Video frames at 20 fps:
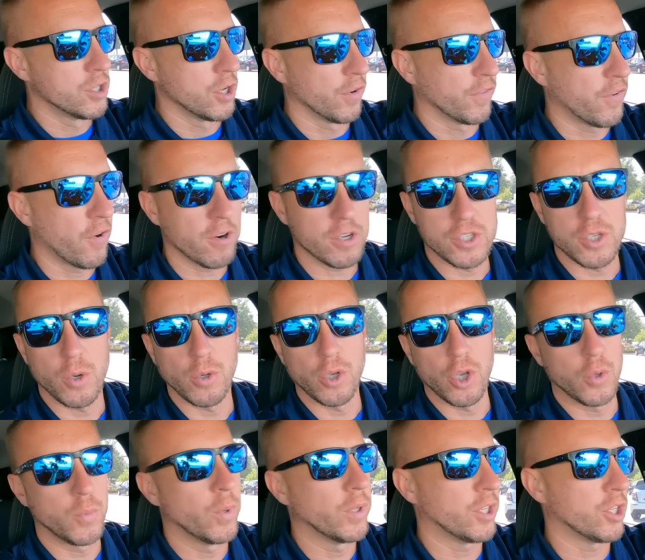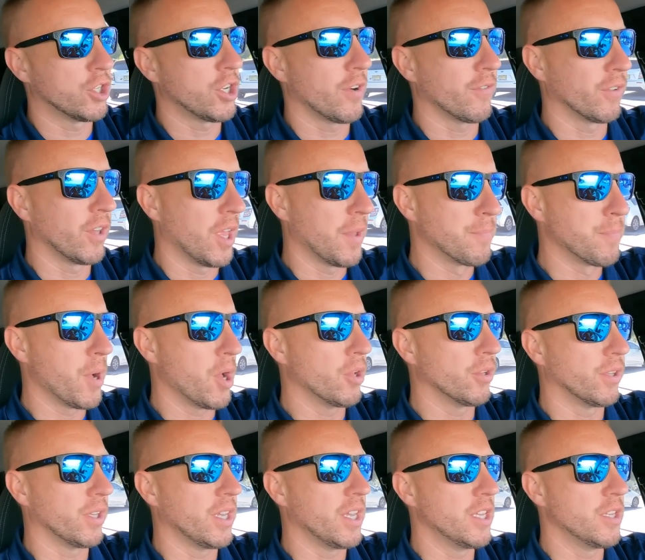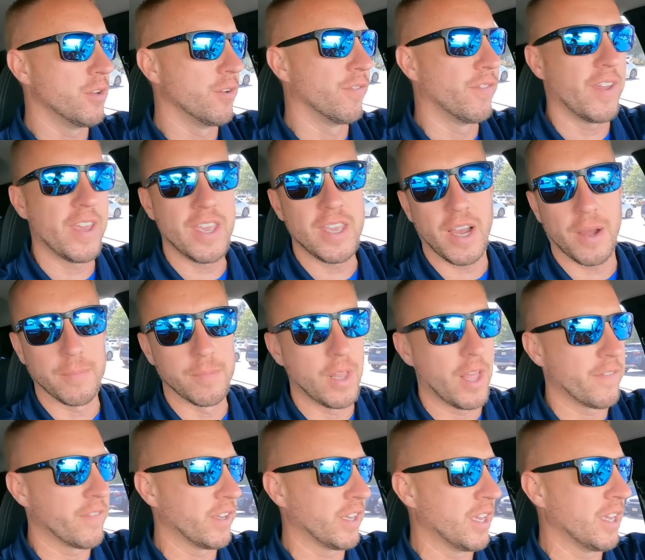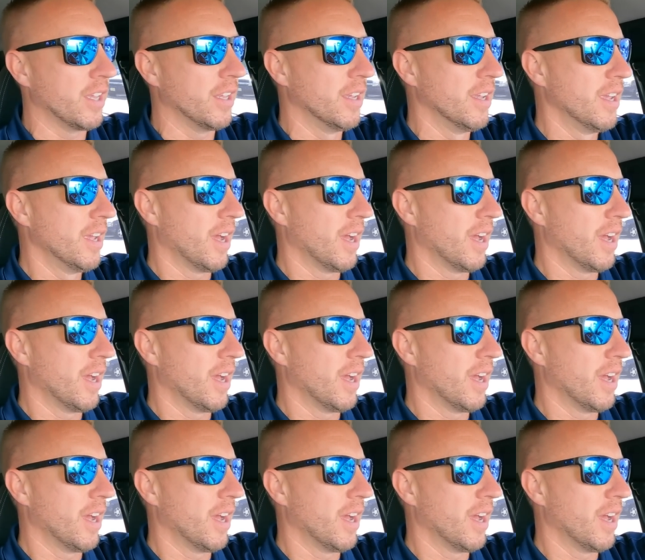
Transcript: So far, so good with the Chevrolet Bolt EUV. I'm loving it.